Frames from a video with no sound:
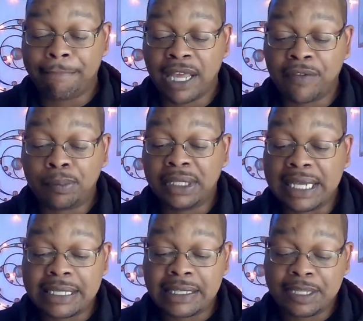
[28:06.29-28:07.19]
of a
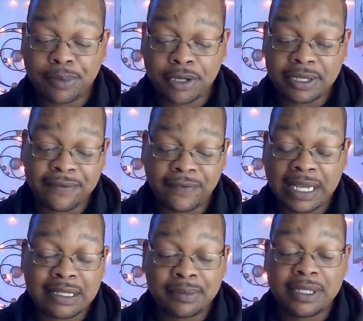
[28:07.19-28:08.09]
place this person
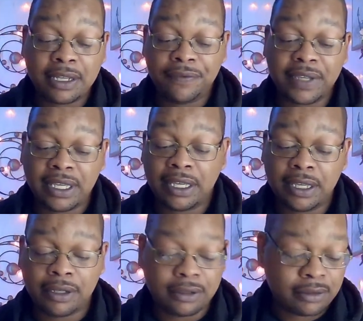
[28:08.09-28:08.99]
finds himself
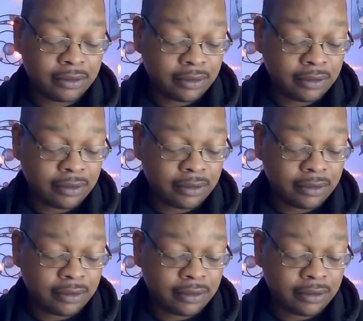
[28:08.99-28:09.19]
in